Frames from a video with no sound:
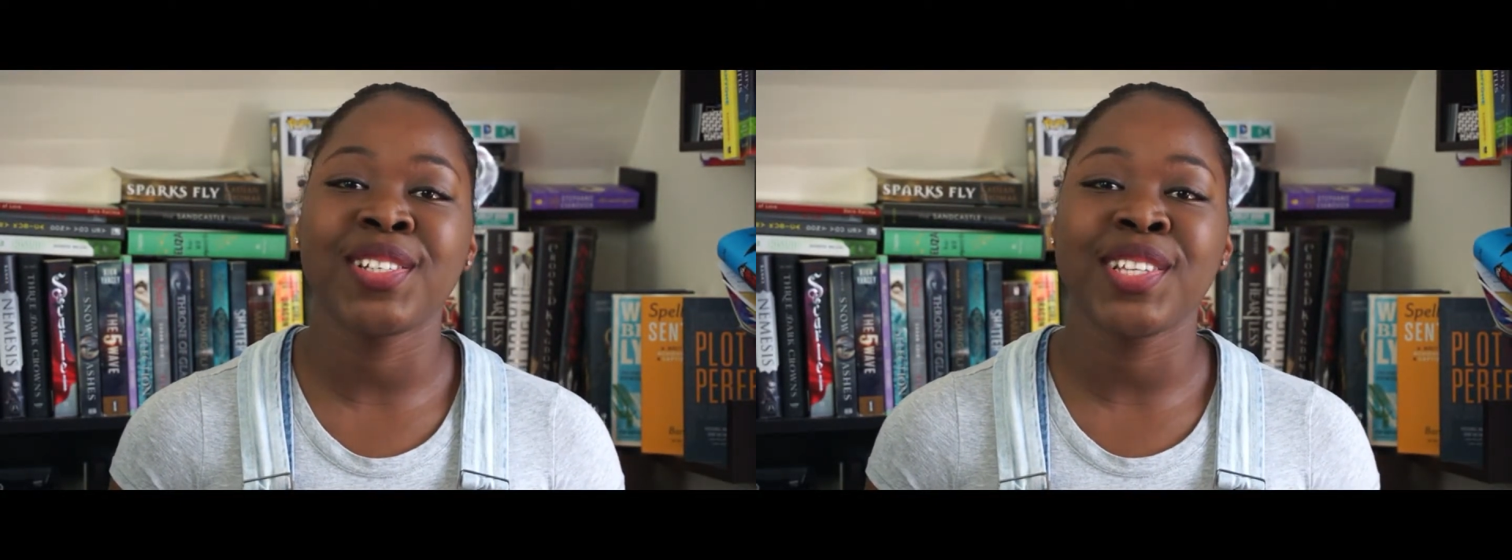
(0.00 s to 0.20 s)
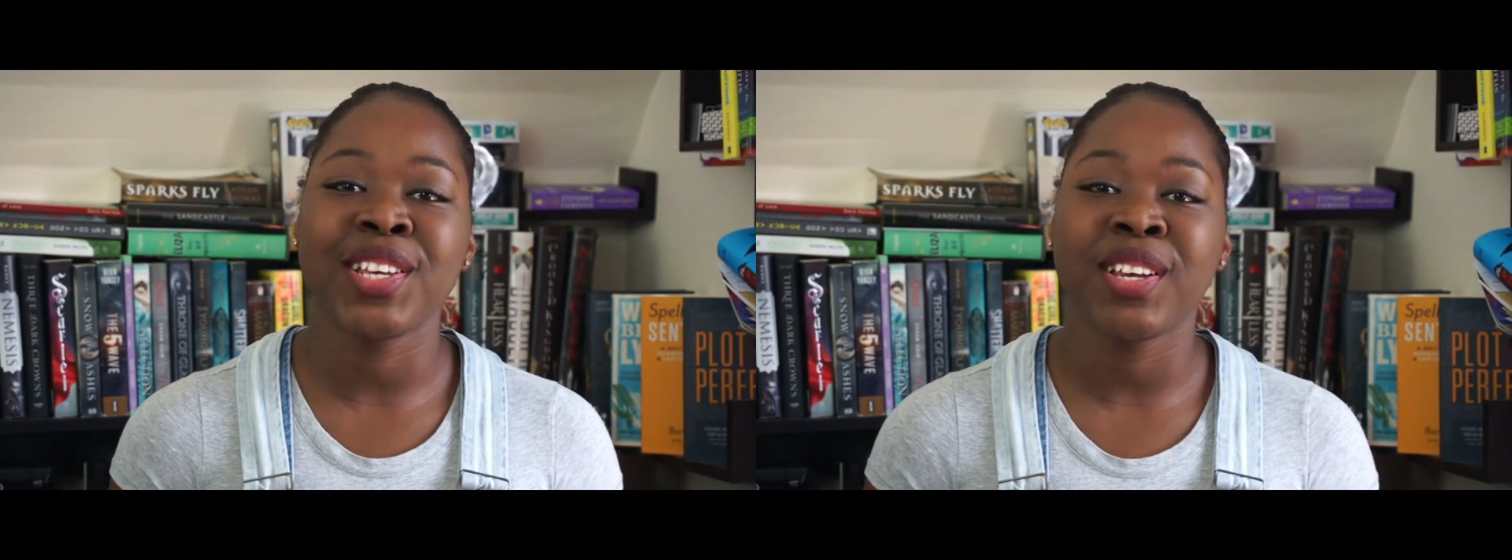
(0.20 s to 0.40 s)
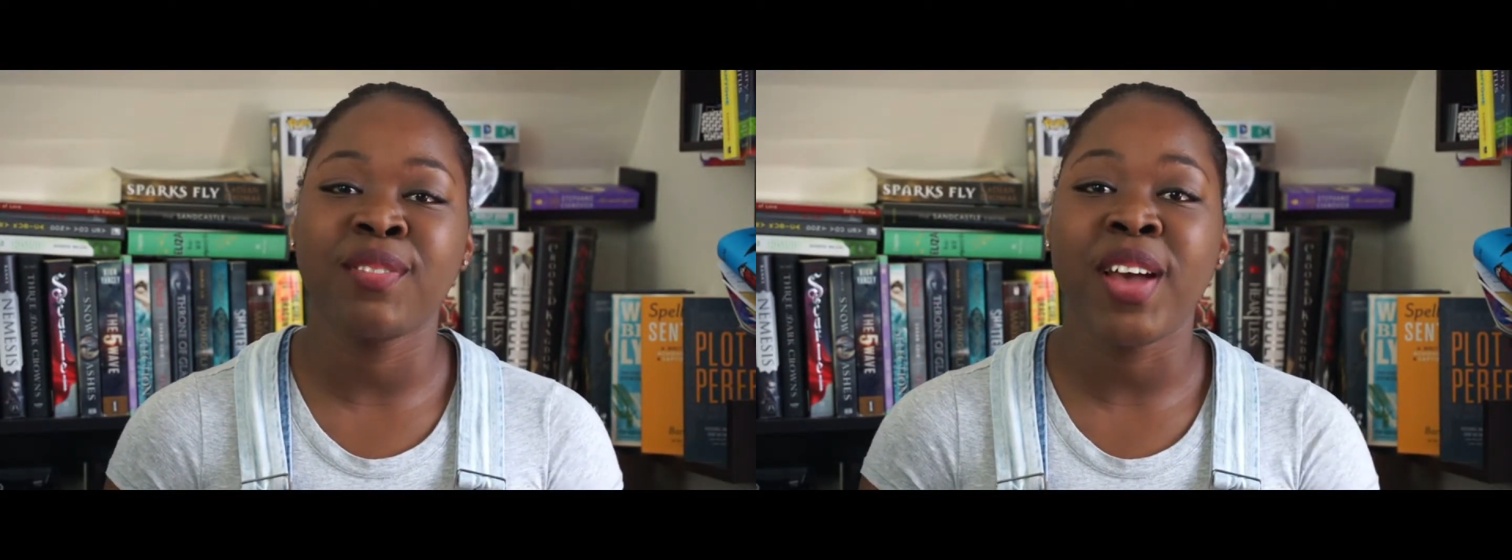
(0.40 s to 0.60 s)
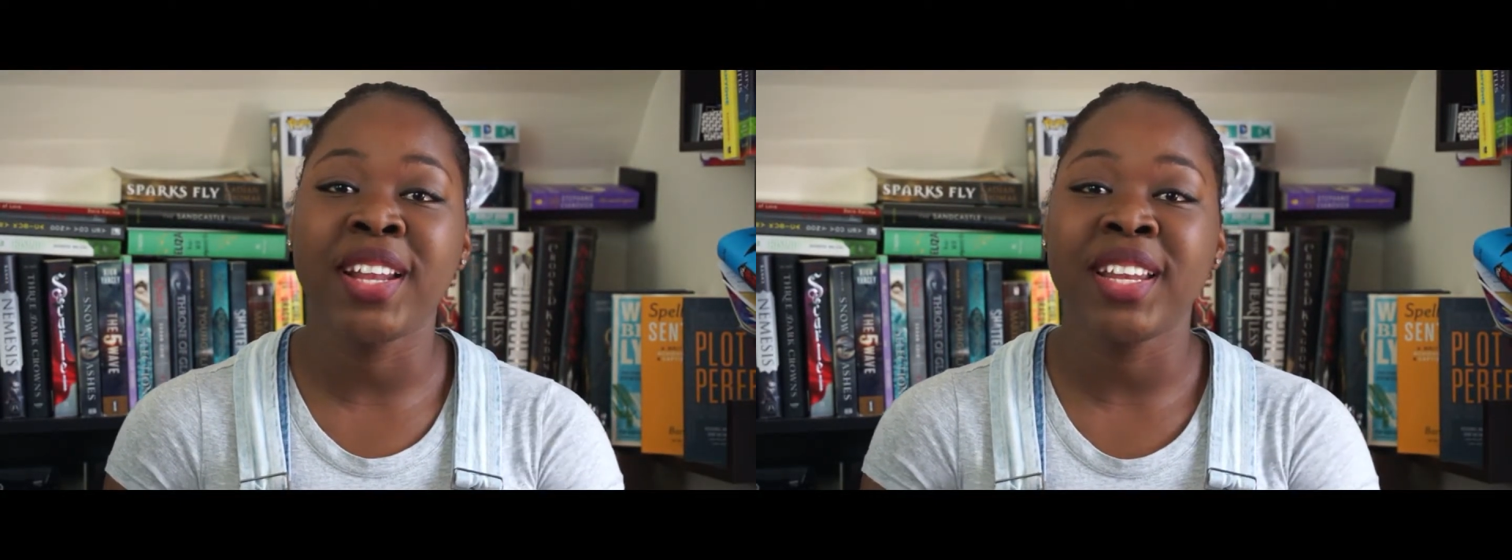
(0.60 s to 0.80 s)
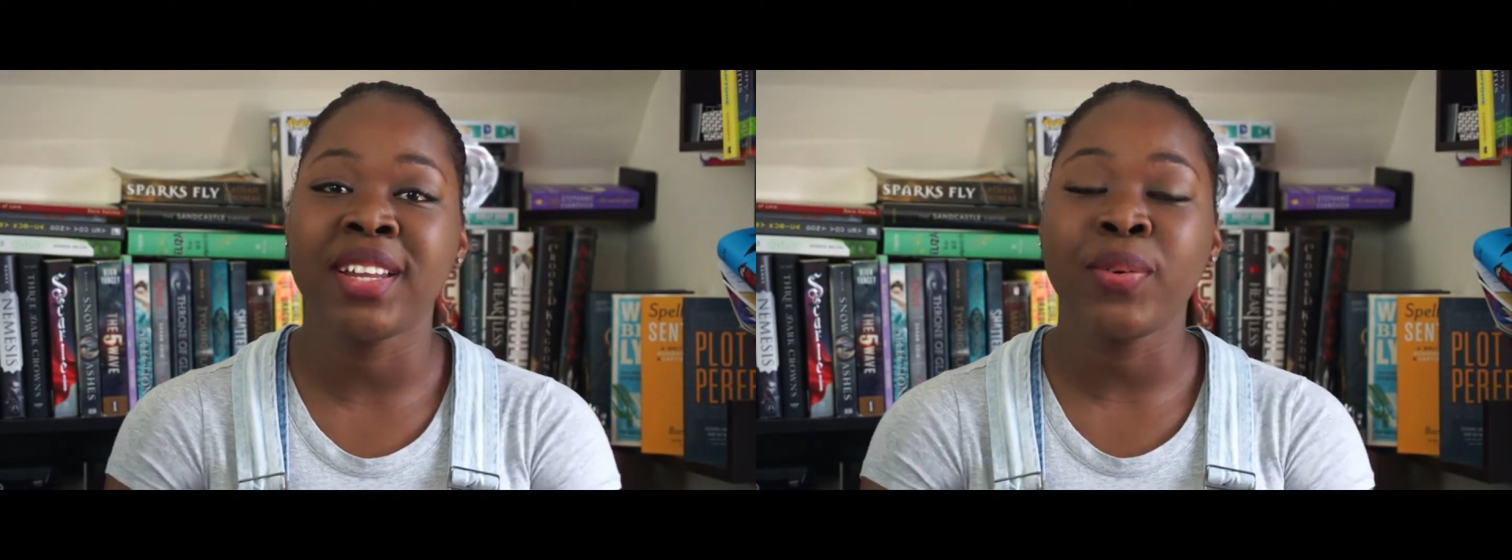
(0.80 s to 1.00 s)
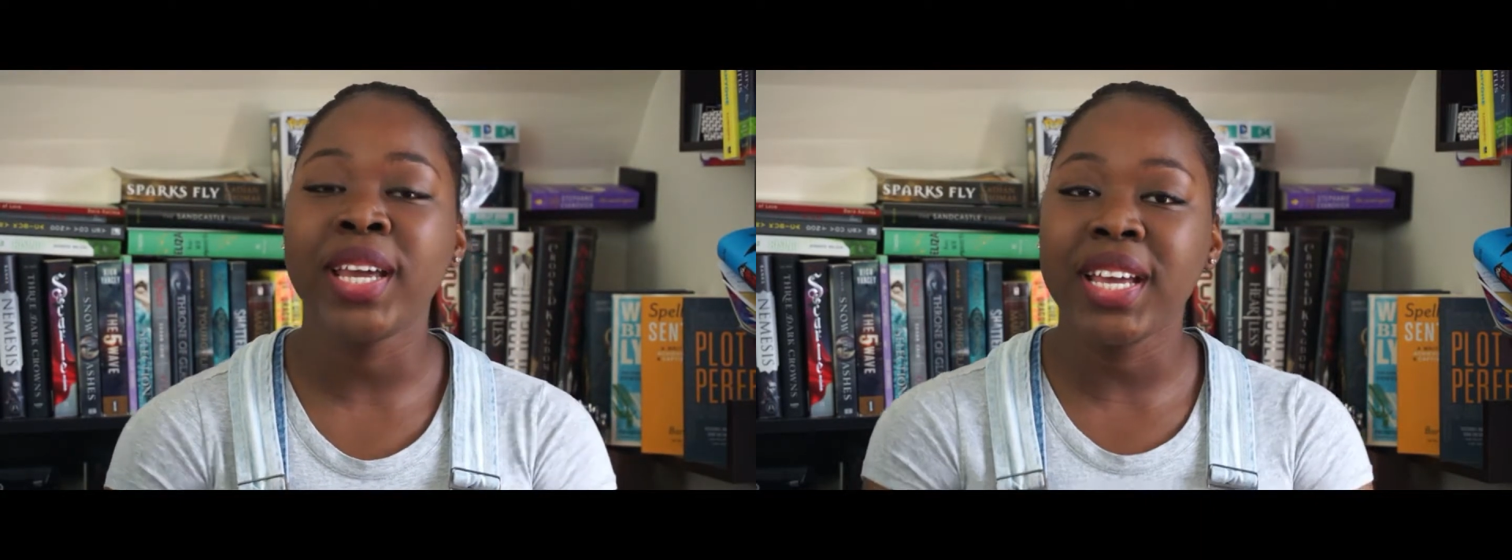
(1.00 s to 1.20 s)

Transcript: so you could find it quick